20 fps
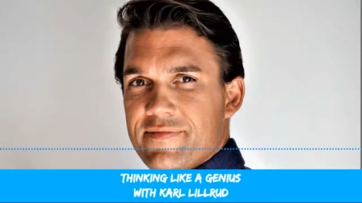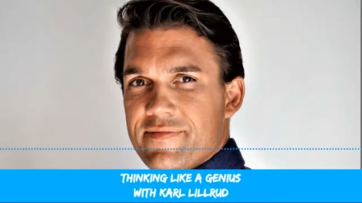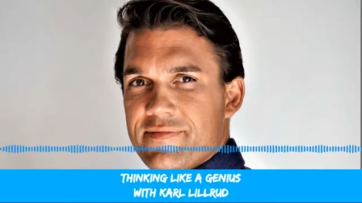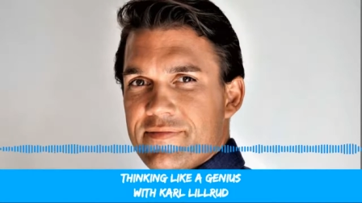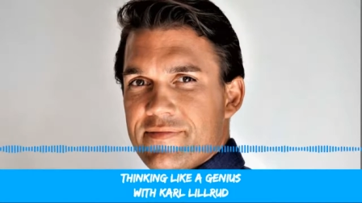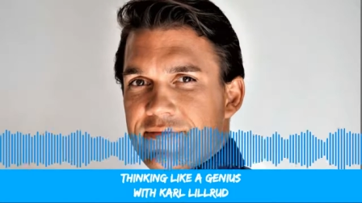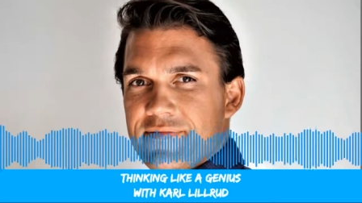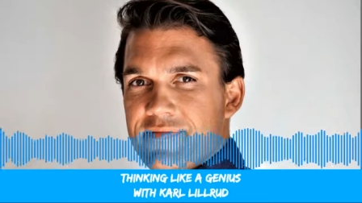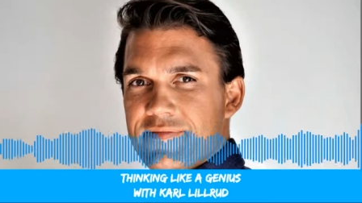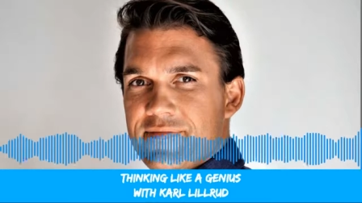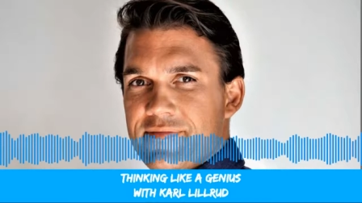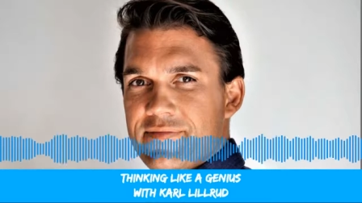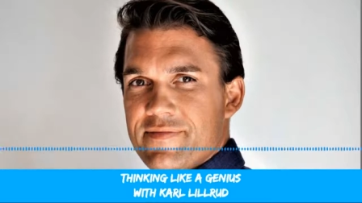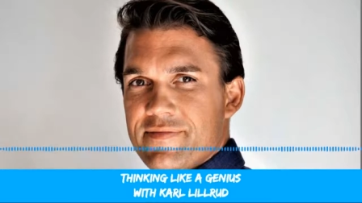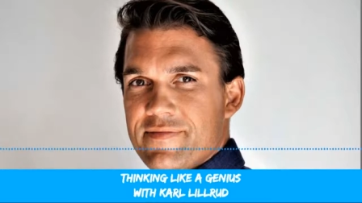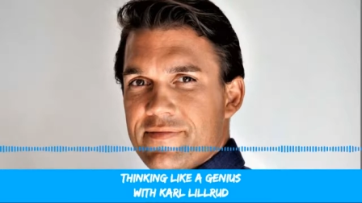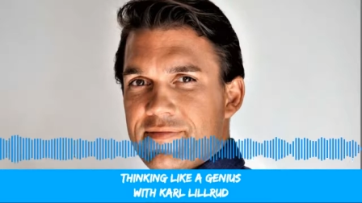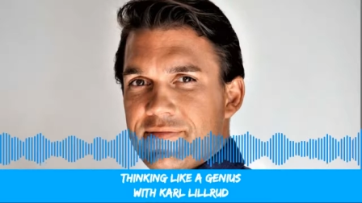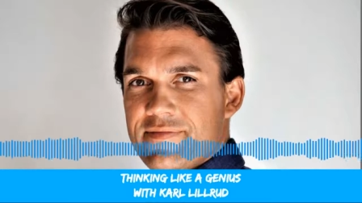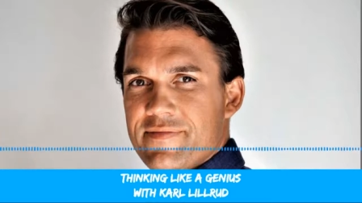
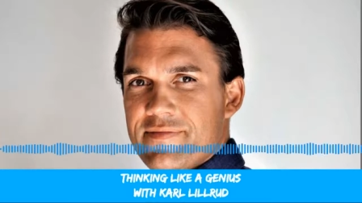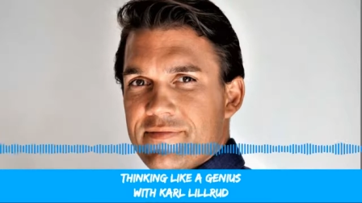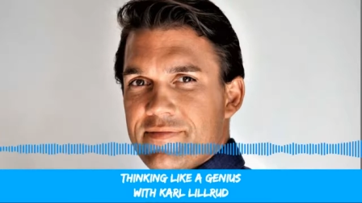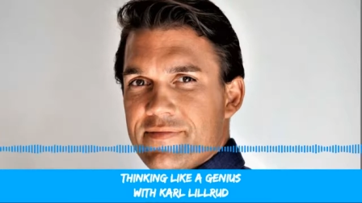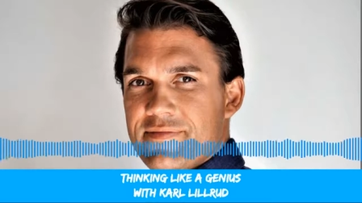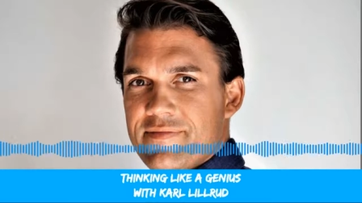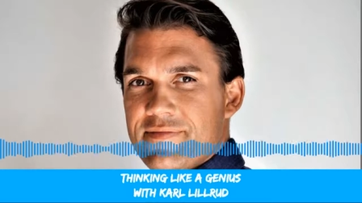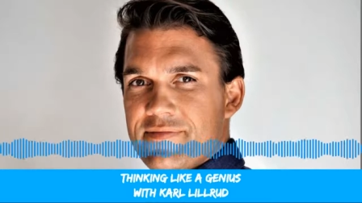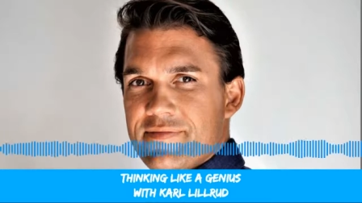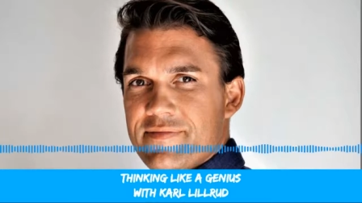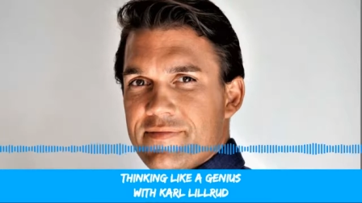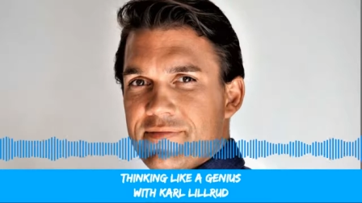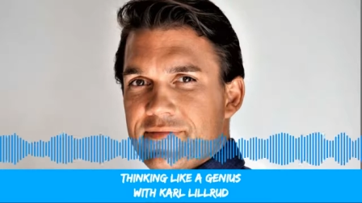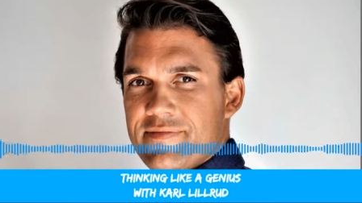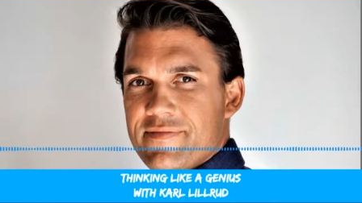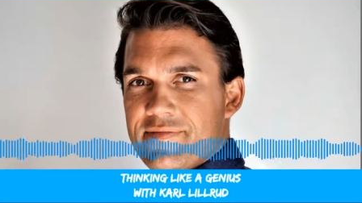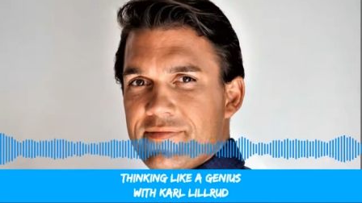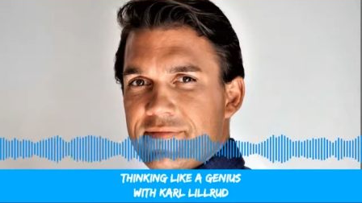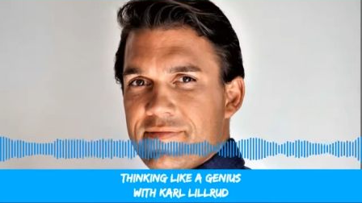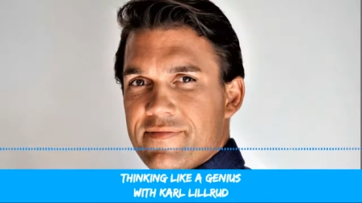So what you see is
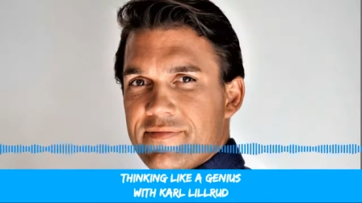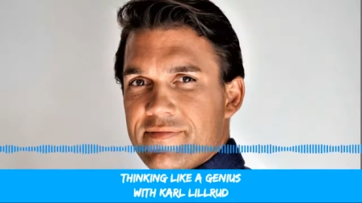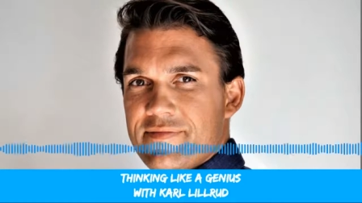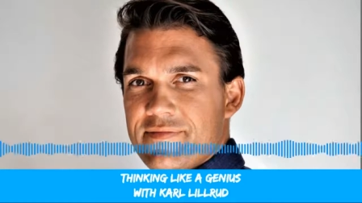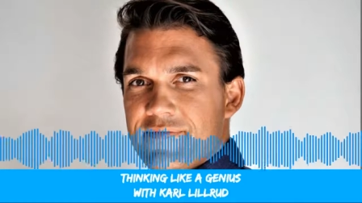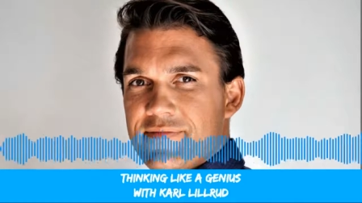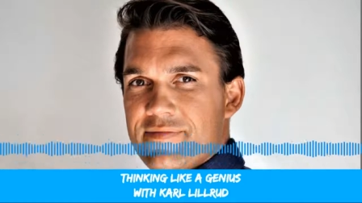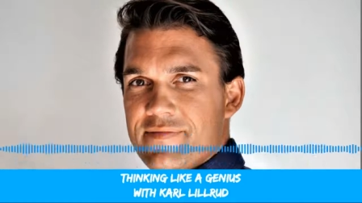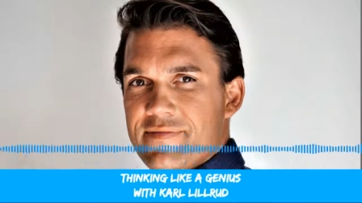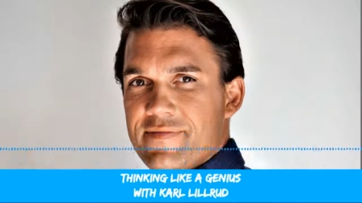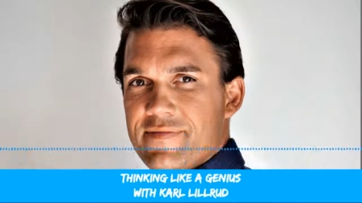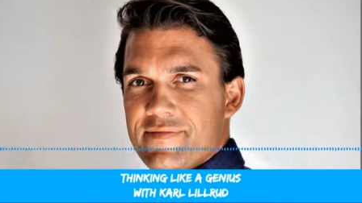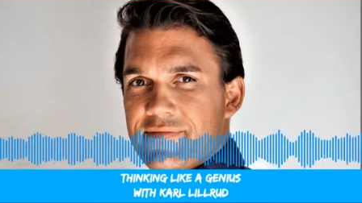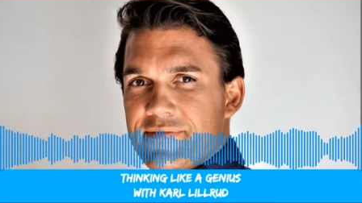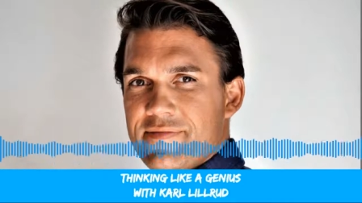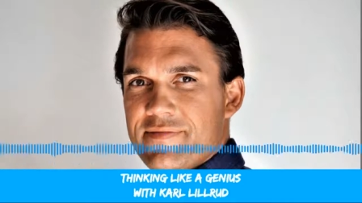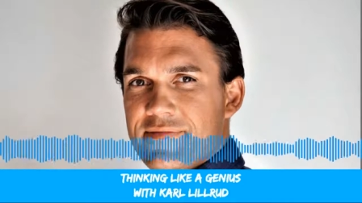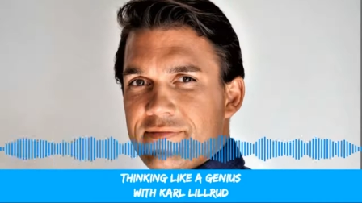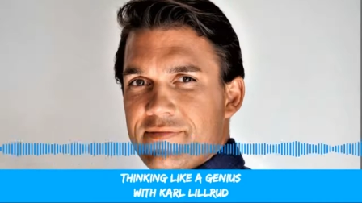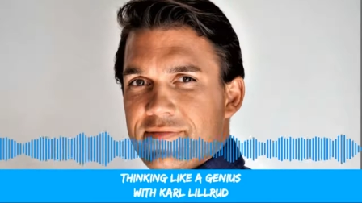that they most
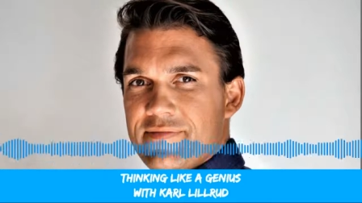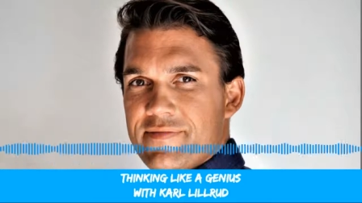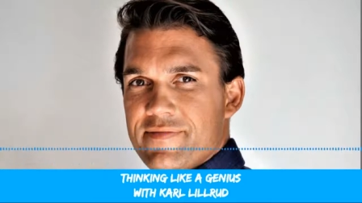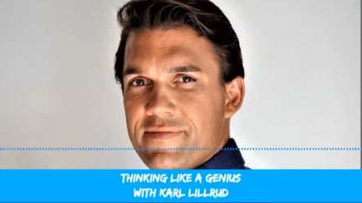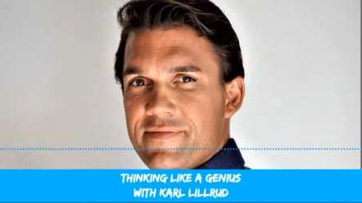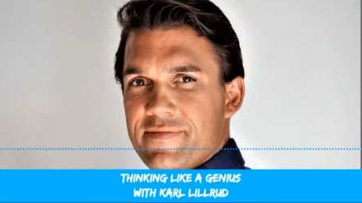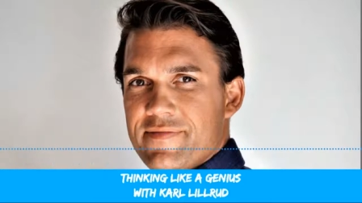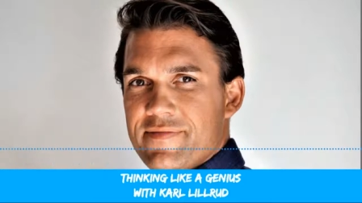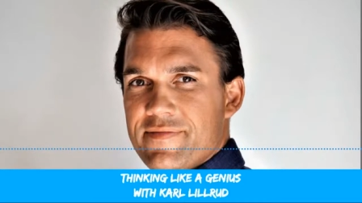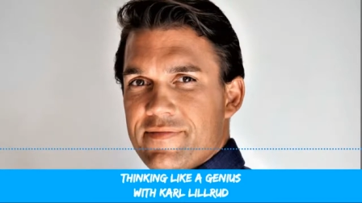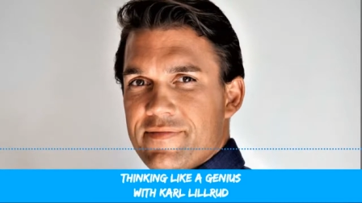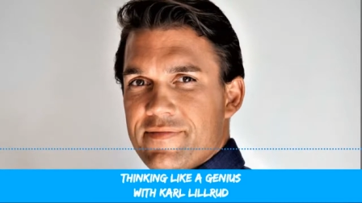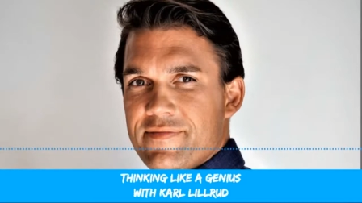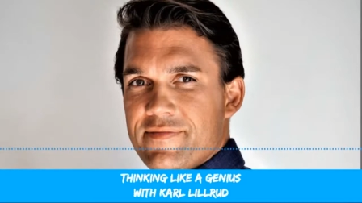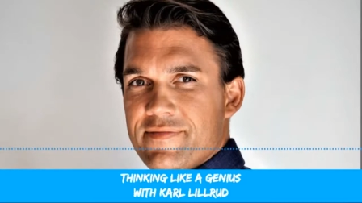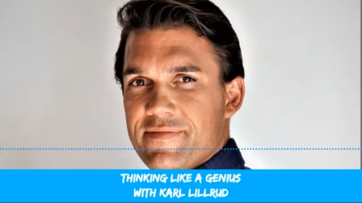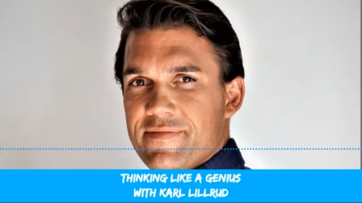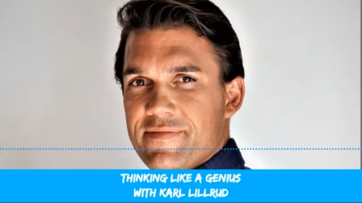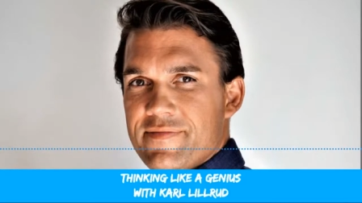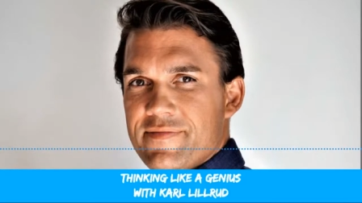probably
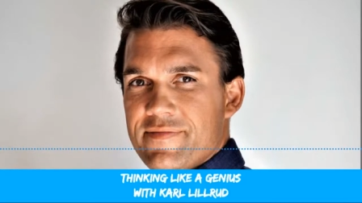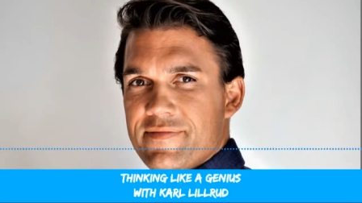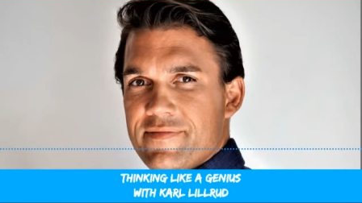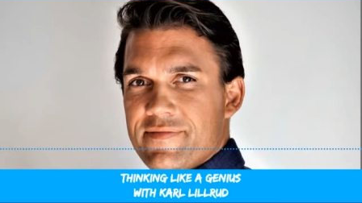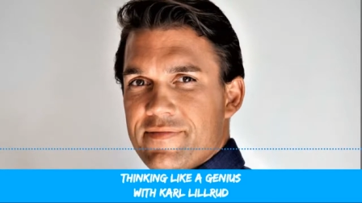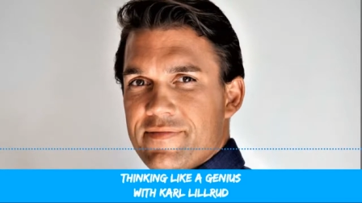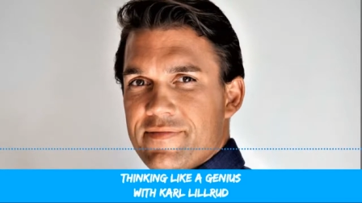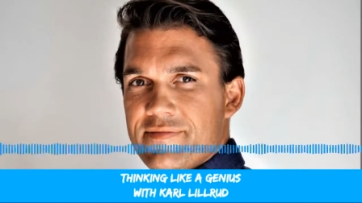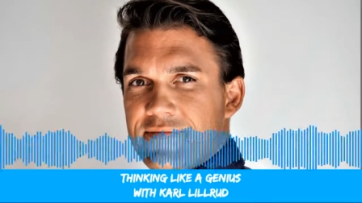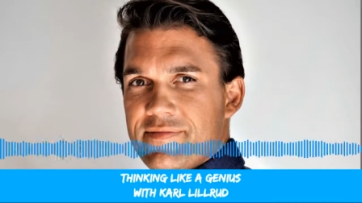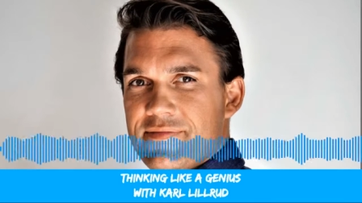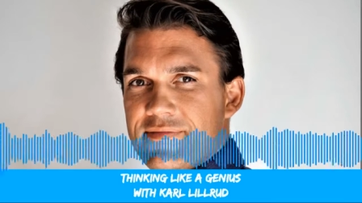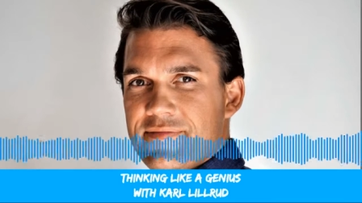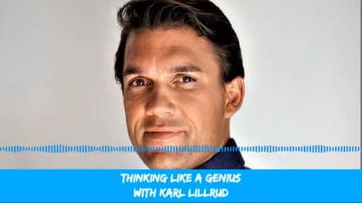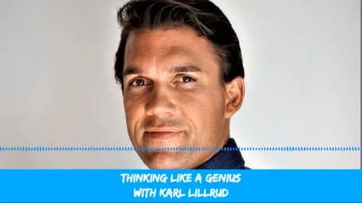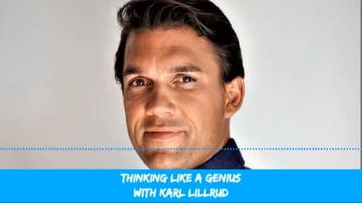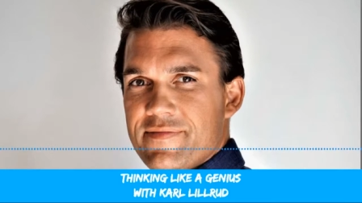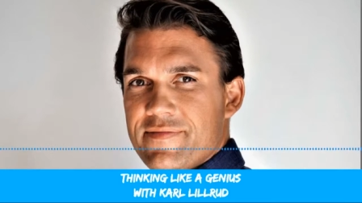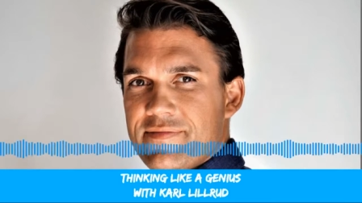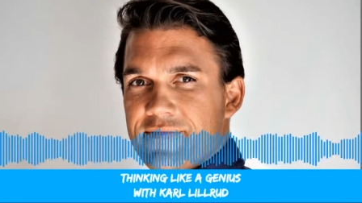are
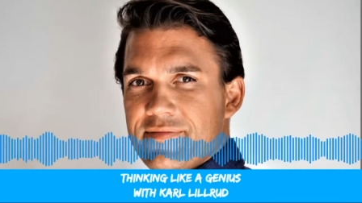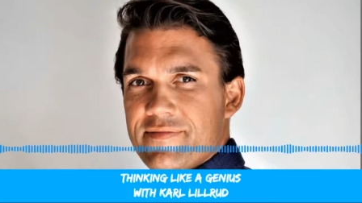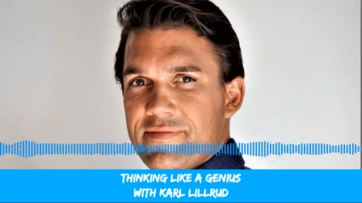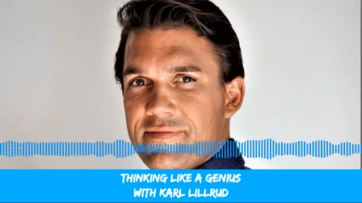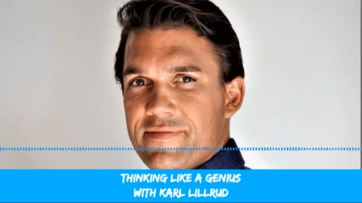not as